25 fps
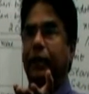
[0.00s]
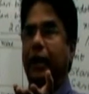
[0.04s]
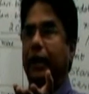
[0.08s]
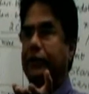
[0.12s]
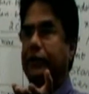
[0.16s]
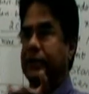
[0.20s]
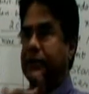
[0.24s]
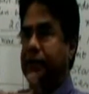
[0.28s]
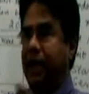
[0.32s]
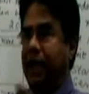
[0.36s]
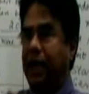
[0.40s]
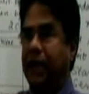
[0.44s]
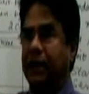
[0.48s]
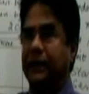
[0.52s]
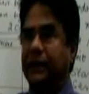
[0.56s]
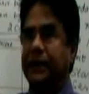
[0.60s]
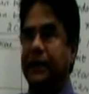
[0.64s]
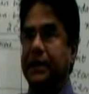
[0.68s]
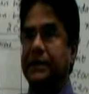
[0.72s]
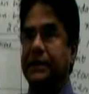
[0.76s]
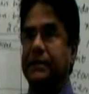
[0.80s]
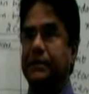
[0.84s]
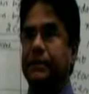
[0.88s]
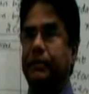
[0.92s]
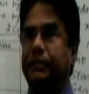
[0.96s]
you have to start
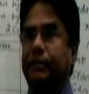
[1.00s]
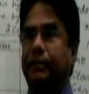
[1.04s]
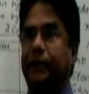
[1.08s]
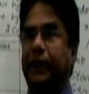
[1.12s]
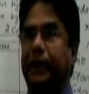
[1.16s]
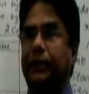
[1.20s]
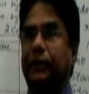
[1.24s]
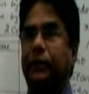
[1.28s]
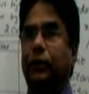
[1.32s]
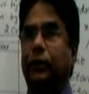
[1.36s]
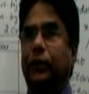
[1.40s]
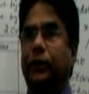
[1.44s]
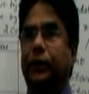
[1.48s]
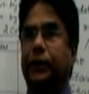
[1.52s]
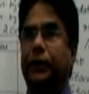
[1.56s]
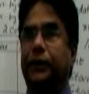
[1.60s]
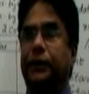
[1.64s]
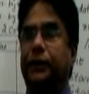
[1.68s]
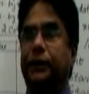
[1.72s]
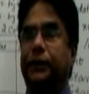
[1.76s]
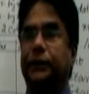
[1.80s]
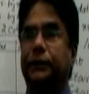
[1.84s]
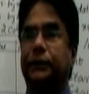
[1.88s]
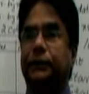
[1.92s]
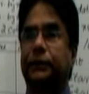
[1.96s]
this by
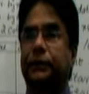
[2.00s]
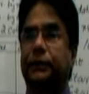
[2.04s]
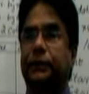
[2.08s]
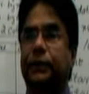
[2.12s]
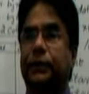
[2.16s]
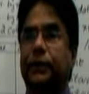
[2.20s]
going to